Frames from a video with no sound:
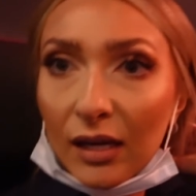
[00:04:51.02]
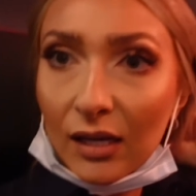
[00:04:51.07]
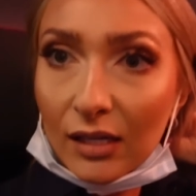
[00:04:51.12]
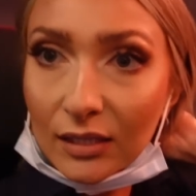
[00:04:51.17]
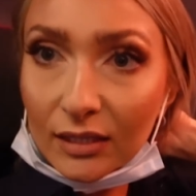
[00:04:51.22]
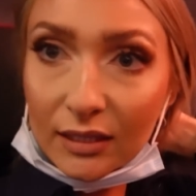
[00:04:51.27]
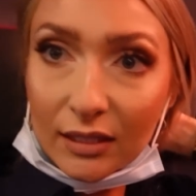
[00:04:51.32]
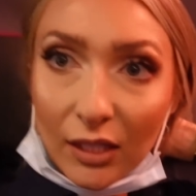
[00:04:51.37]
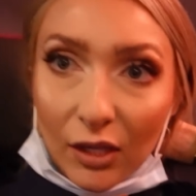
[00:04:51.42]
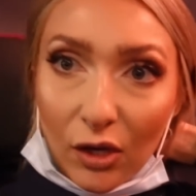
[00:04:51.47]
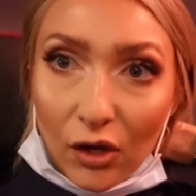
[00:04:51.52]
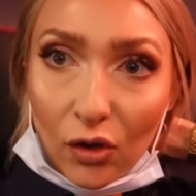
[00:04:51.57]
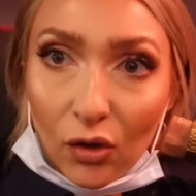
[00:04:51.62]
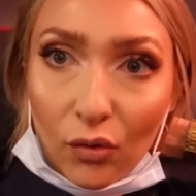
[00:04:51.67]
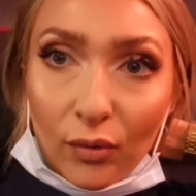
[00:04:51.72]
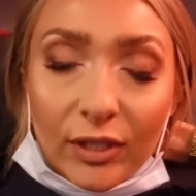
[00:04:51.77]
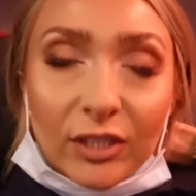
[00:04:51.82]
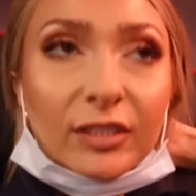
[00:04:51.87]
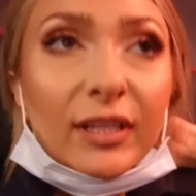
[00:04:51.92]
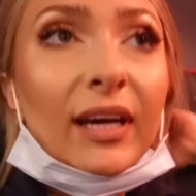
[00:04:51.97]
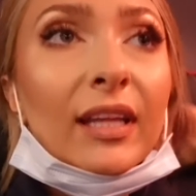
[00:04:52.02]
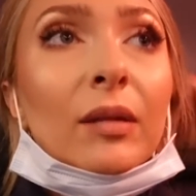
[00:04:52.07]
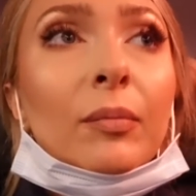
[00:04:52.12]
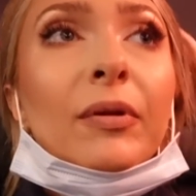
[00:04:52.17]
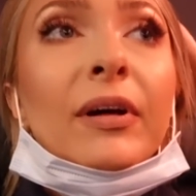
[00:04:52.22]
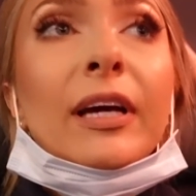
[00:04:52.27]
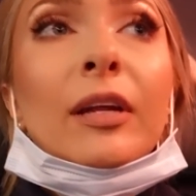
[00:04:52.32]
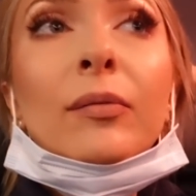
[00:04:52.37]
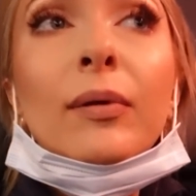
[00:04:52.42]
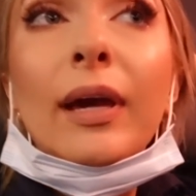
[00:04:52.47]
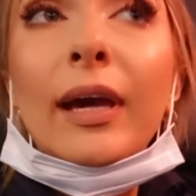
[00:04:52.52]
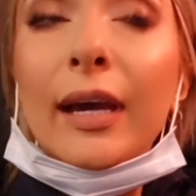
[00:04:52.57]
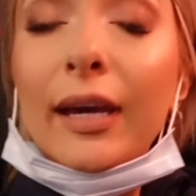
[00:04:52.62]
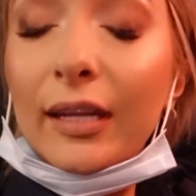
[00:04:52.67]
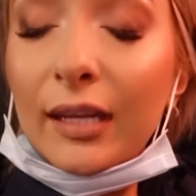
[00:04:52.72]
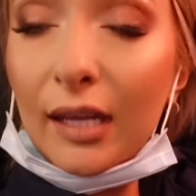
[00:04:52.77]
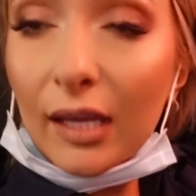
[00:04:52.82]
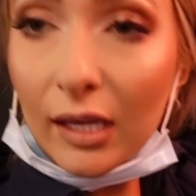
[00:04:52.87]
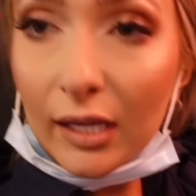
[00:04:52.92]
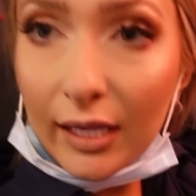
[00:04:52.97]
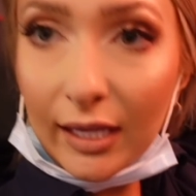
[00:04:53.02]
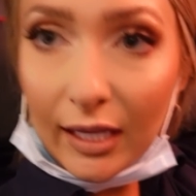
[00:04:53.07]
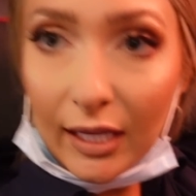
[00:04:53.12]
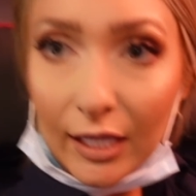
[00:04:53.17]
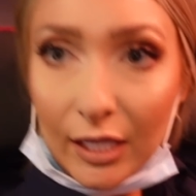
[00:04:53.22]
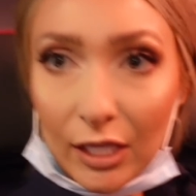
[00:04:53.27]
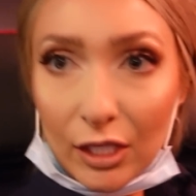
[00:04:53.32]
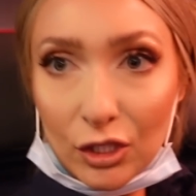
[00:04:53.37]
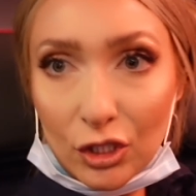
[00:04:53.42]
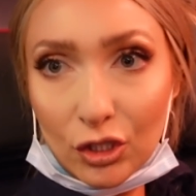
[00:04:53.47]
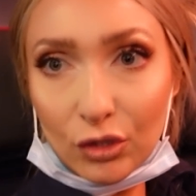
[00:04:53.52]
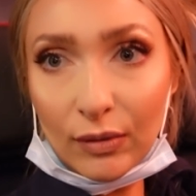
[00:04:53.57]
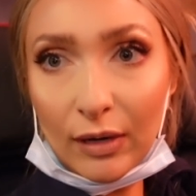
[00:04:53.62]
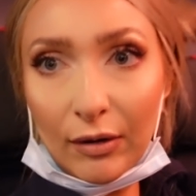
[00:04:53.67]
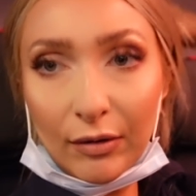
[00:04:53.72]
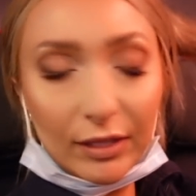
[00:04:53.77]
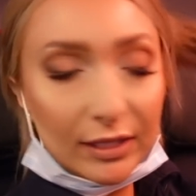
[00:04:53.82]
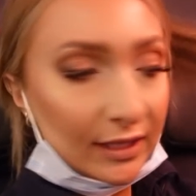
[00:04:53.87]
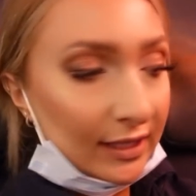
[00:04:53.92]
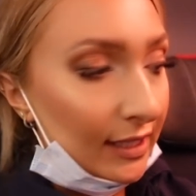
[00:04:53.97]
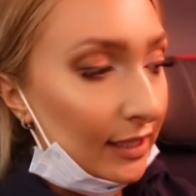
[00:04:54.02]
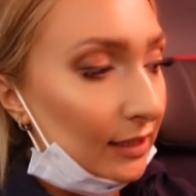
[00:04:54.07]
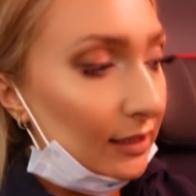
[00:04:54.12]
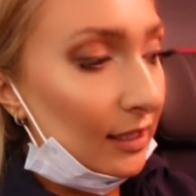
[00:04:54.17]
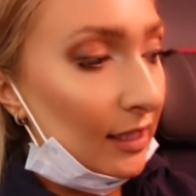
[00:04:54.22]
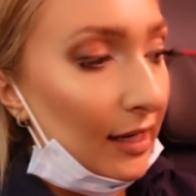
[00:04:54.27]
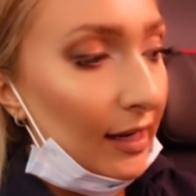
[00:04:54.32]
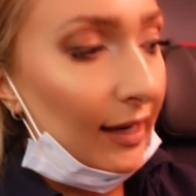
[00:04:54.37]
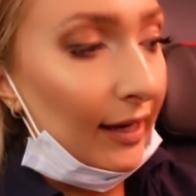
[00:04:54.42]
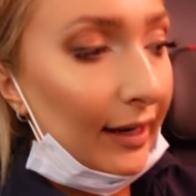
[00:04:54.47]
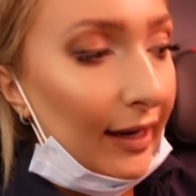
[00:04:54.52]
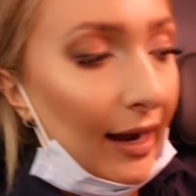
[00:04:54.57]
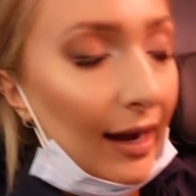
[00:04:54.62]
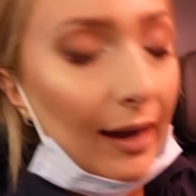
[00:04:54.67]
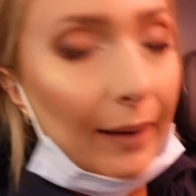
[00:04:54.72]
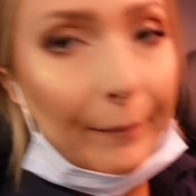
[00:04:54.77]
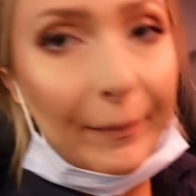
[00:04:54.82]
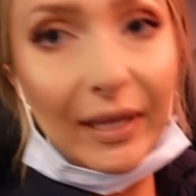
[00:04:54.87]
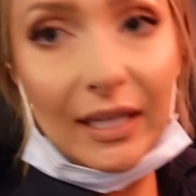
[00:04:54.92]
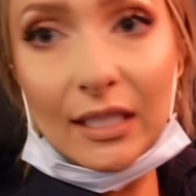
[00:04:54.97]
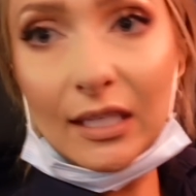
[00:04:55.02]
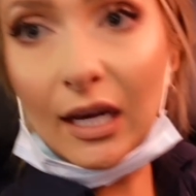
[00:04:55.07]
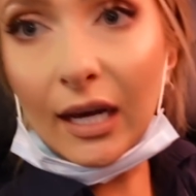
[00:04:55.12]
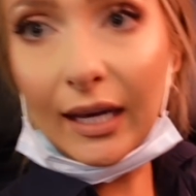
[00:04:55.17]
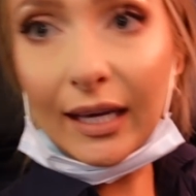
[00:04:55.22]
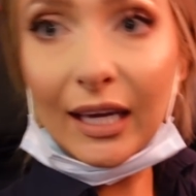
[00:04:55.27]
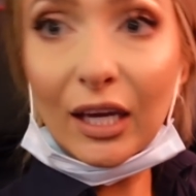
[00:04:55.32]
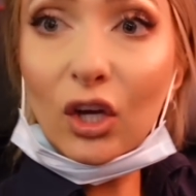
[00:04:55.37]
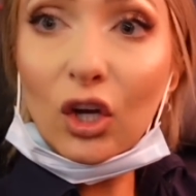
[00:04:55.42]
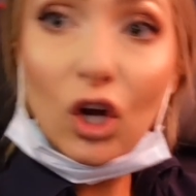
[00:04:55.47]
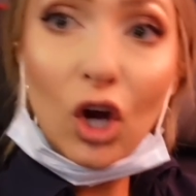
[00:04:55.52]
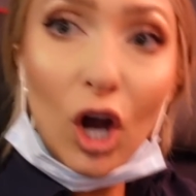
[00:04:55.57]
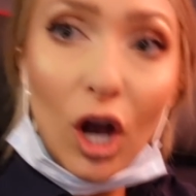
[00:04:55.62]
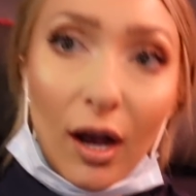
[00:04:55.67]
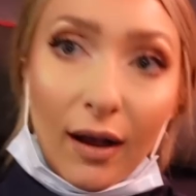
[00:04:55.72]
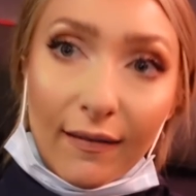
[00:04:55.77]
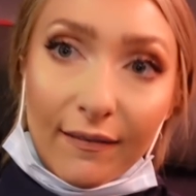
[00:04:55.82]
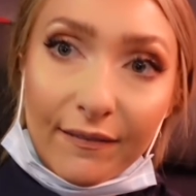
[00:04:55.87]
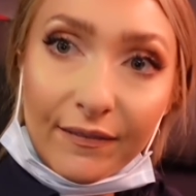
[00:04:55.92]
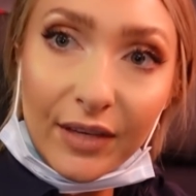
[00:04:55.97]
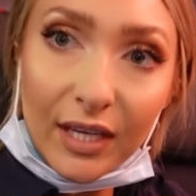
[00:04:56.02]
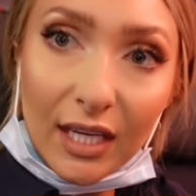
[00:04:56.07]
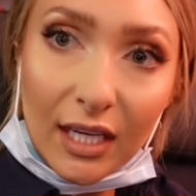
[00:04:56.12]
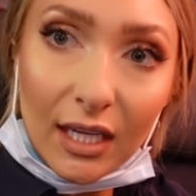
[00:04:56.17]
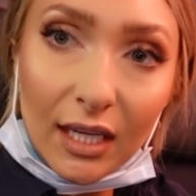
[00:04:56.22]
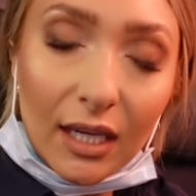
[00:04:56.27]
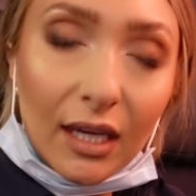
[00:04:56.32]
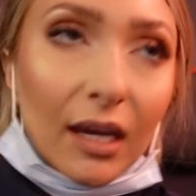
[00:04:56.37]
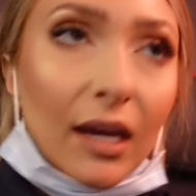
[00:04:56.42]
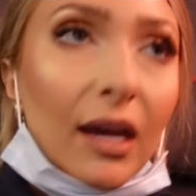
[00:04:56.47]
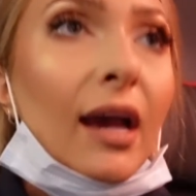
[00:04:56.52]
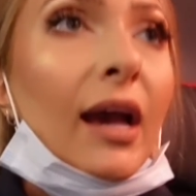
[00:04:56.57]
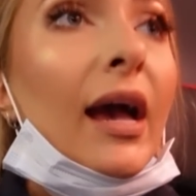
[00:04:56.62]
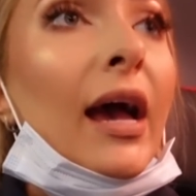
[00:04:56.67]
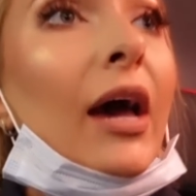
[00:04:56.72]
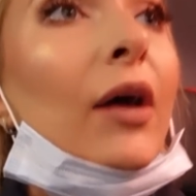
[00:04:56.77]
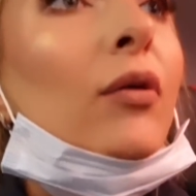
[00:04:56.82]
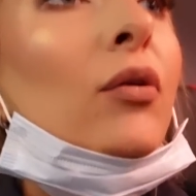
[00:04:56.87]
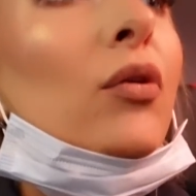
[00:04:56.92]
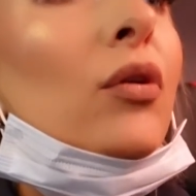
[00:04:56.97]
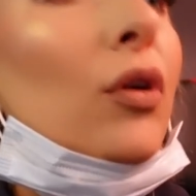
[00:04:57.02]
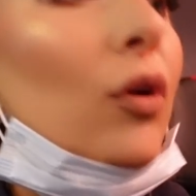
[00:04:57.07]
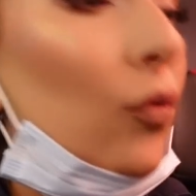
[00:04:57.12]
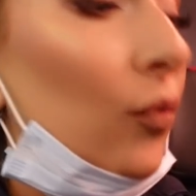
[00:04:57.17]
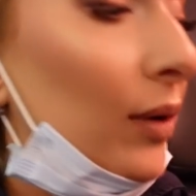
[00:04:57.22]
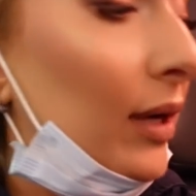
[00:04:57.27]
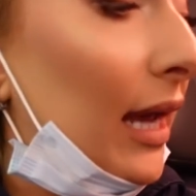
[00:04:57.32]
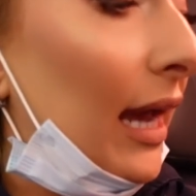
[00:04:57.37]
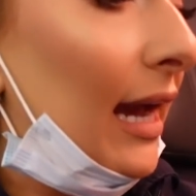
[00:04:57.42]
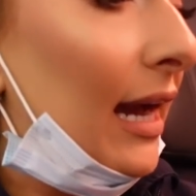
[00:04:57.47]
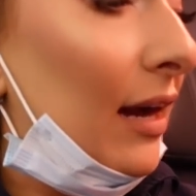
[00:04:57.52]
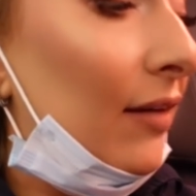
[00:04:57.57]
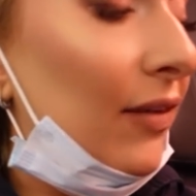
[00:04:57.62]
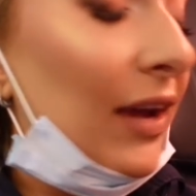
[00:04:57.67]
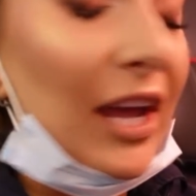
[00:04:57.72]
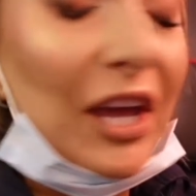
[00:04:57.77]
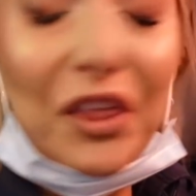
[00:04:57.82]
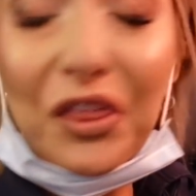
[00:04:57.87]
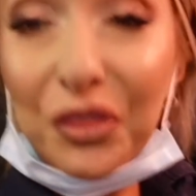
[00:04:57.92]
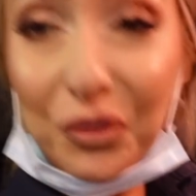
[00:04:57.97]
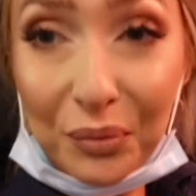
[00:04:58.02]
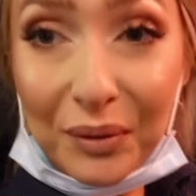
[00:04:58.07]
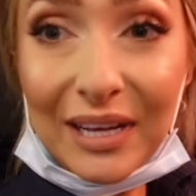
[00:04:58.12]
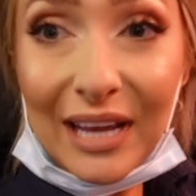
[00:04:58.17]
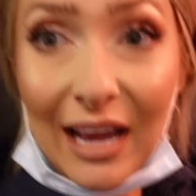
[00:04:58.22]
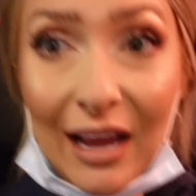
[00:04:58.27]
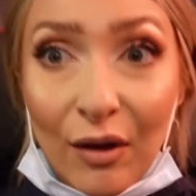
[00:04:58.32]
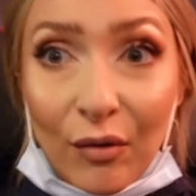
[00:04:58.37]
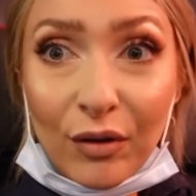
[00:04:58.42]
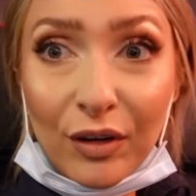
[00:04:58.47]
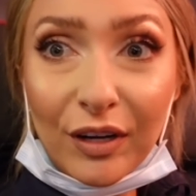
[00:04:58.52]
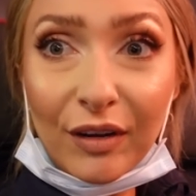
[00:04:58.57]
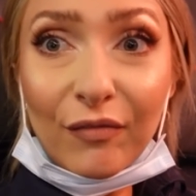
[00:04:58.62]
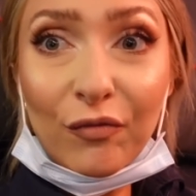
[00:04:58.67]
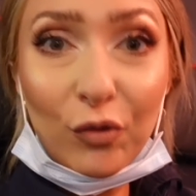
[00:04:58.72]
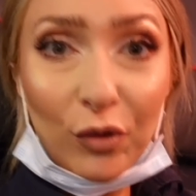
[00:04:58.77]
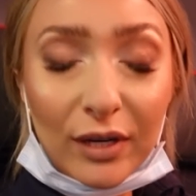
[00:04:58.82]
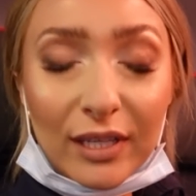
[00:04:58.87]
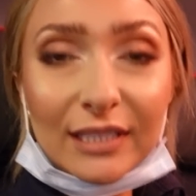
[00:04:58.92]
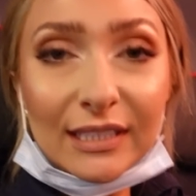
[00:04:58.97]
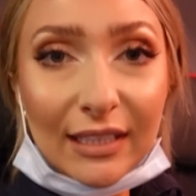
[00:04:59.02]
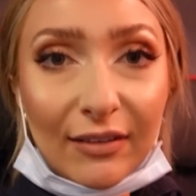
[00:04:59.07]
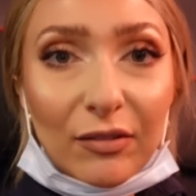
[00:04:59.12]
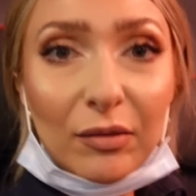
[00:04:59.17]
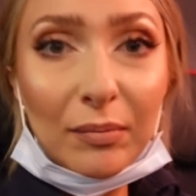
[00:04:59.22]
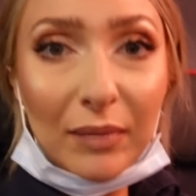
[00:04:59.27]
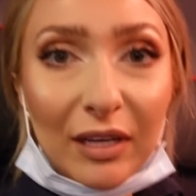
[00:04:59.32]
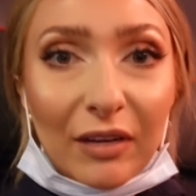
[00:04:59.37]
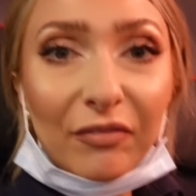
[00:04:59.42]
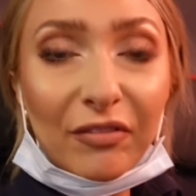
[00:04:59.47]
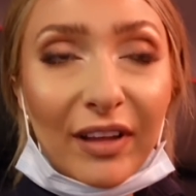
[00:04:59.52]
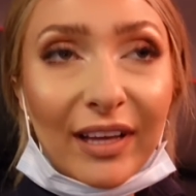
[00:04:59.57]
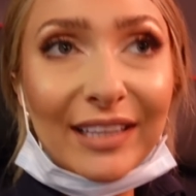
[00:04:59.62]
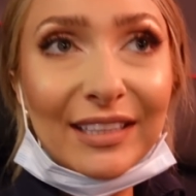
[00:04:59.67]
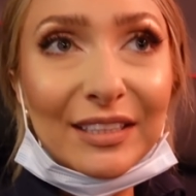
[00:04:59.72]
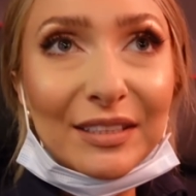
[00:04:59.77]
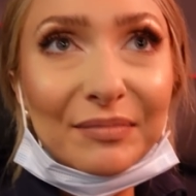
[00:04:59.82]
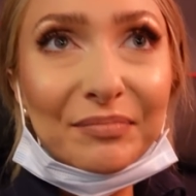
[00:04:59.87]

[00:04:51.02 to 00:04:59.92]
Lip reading: So we just got on the plane. We had a 2-hour sit. I got my Dunkin' coffee. And we have a 3-hour and 47-minute flight